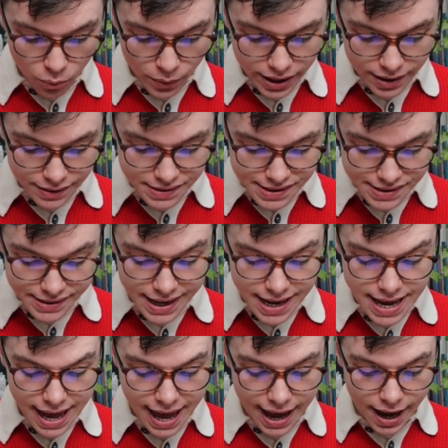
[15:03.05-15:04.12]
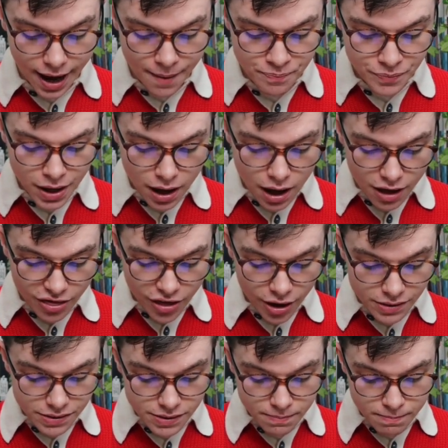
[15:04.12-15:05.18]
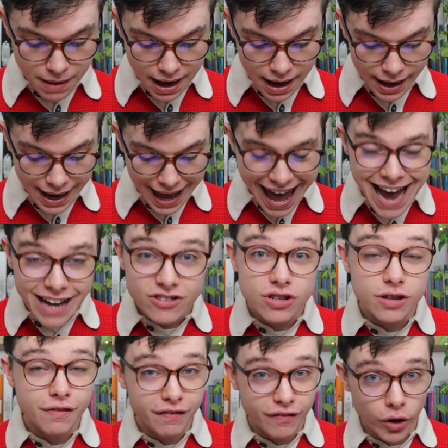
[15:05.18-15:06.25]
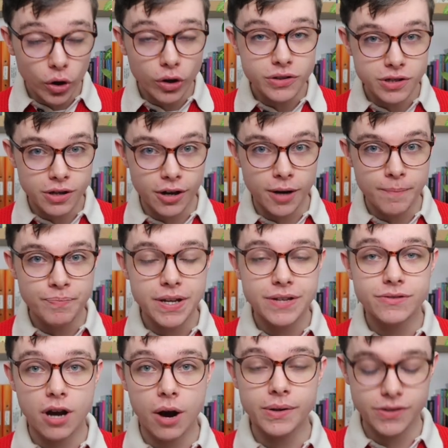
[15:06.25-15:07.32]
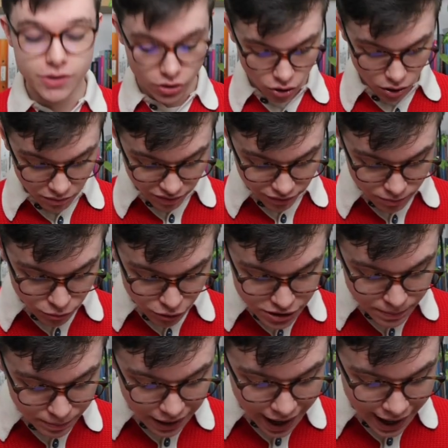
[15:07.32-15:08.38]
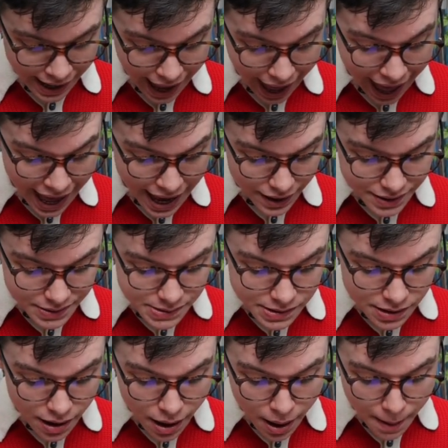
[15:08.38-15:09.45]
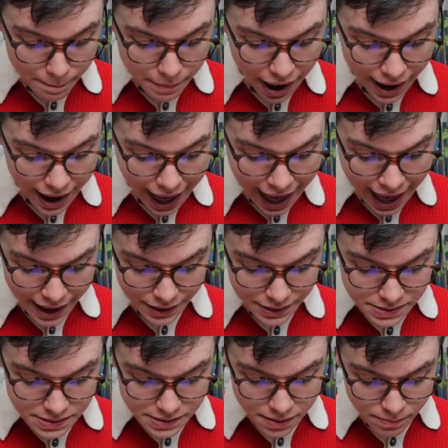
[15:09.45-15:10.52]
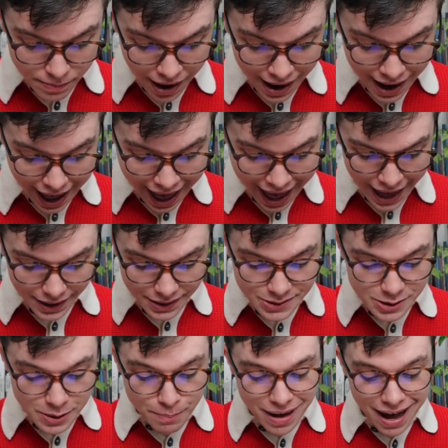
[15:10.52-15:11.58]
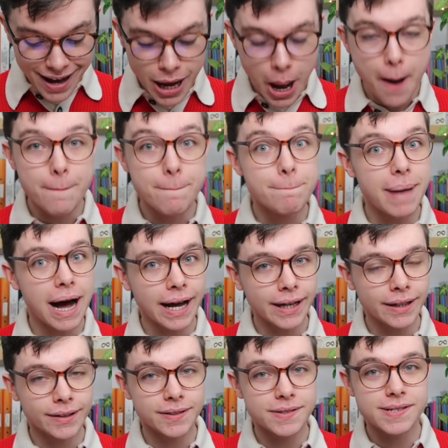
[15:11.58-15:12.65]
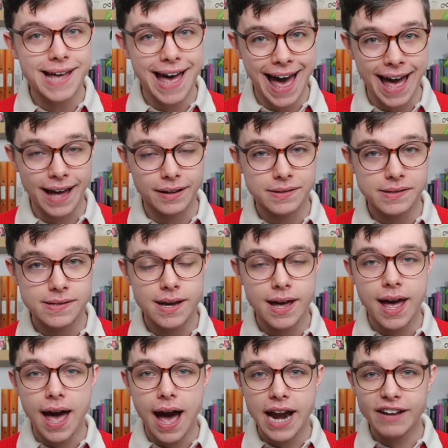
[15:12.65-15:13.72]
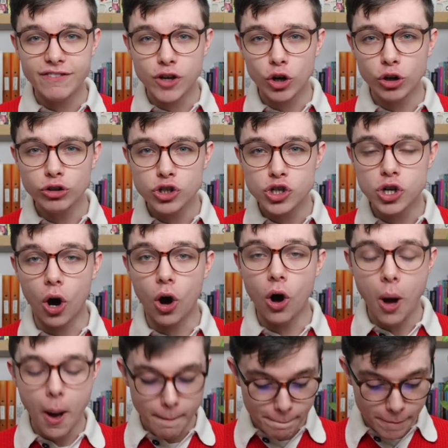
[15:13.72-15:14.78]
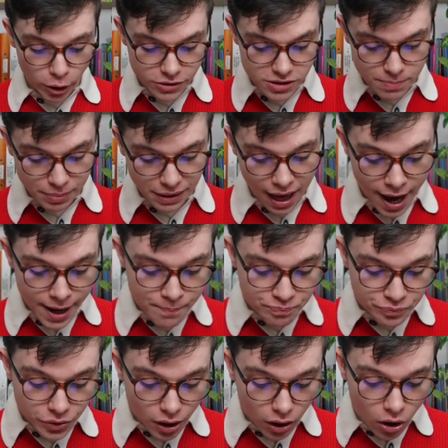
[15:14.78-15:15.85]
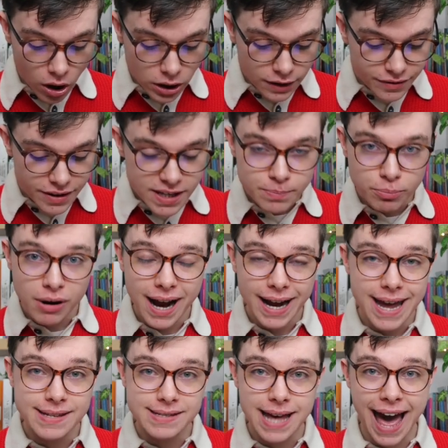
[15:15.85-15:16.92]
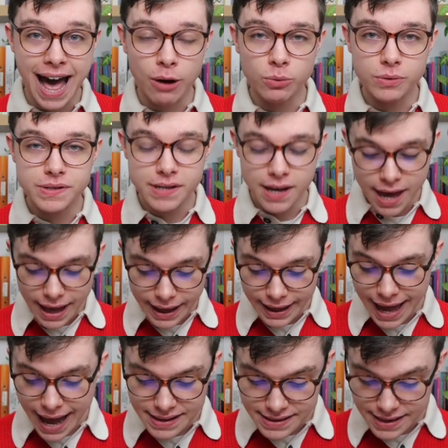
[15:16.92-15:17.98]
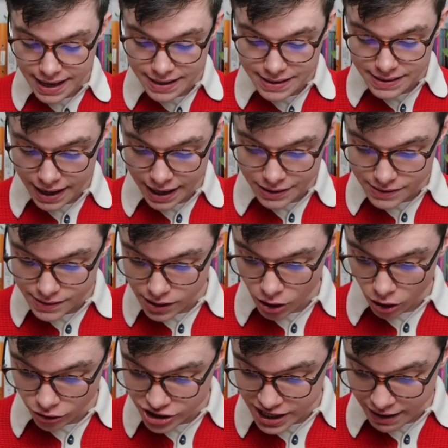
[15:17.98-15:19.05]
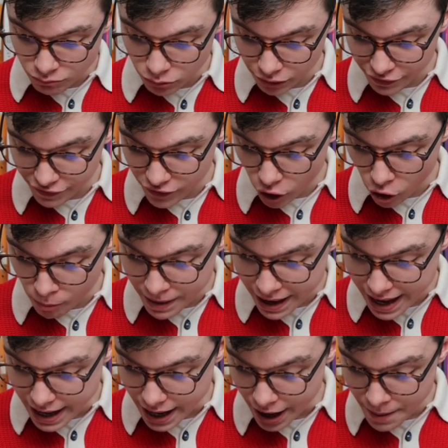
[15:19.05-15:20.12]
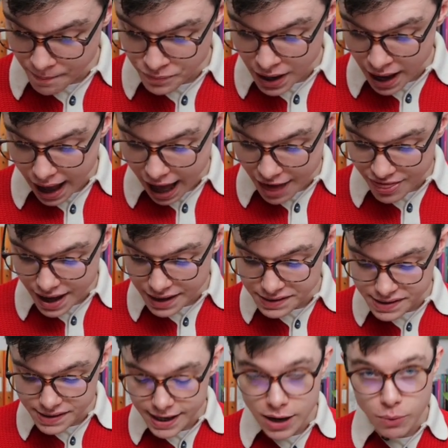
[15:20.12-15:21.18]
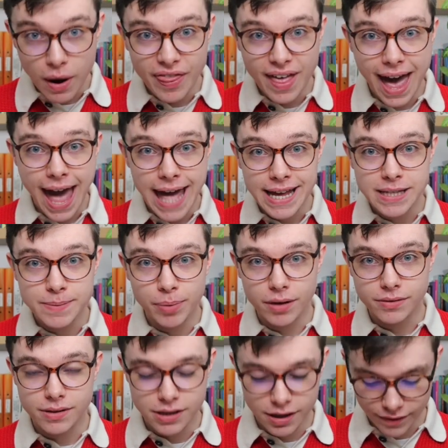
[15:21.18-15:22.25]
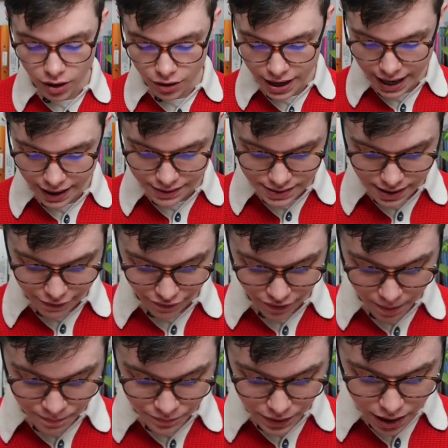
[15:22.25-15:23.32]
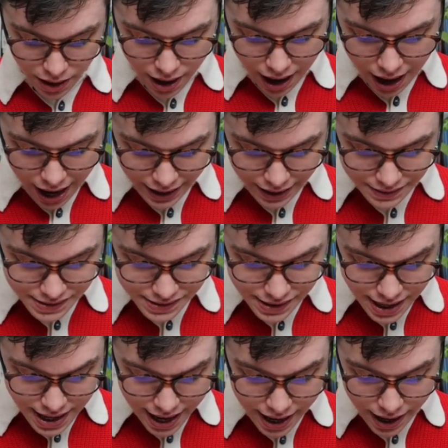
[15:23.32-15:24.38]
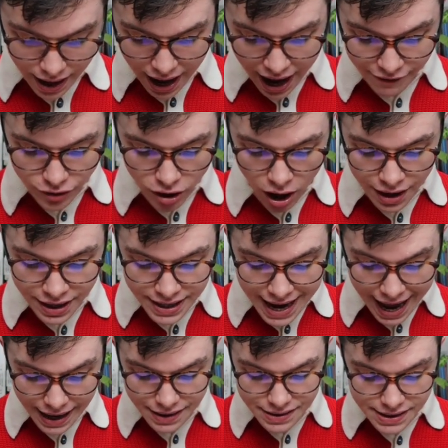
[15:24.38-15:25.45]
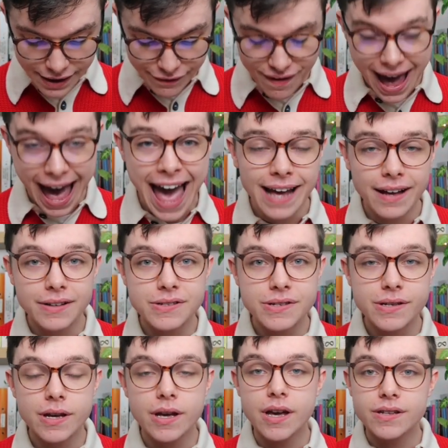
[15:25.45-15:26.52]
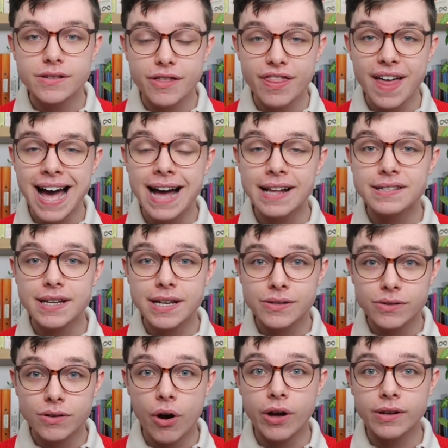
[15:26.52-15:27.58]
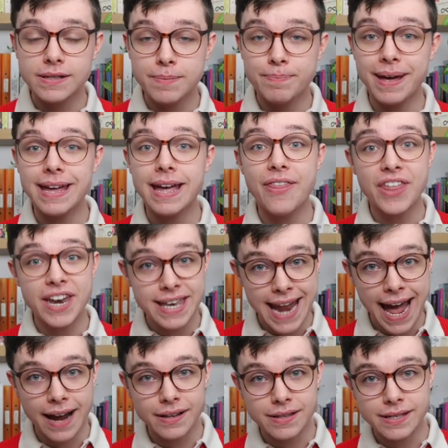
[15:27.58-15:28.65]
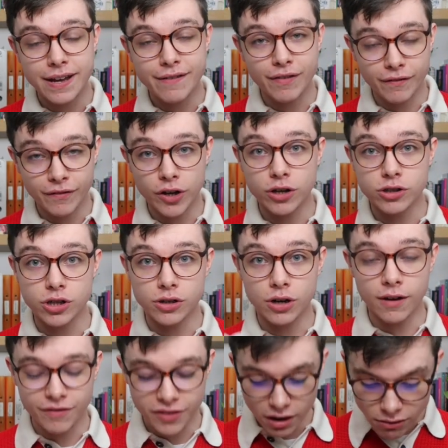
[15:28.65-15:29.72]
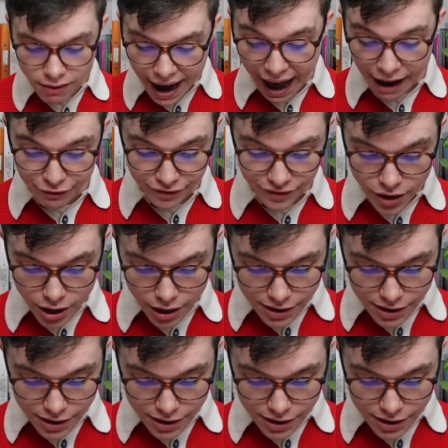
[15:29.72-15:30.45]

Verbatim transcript: We can see here that my x to the 4 term is going to come from multiplying x by x by x by minus x. And if you're unsure, multiply all of these brackets out, get it into your general form here, and then see whether a is positive or negative. I can see here I've got negative x, so that is going to be the negative version of the graph.